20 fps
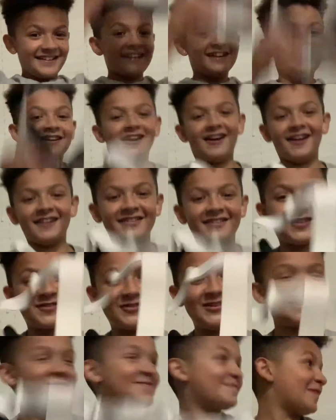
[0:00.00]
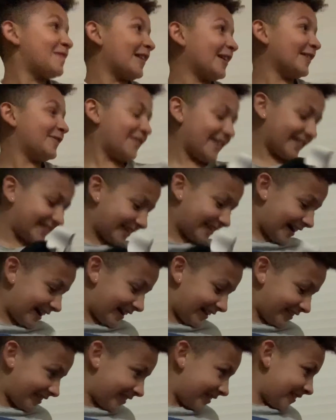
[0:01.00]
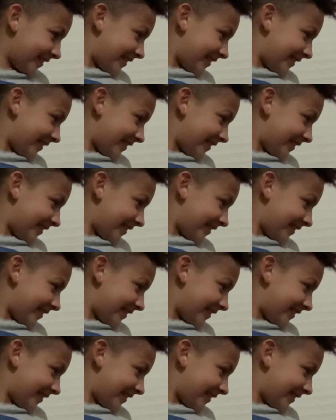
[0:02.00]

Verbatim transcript: All right, this feels perfect, guys.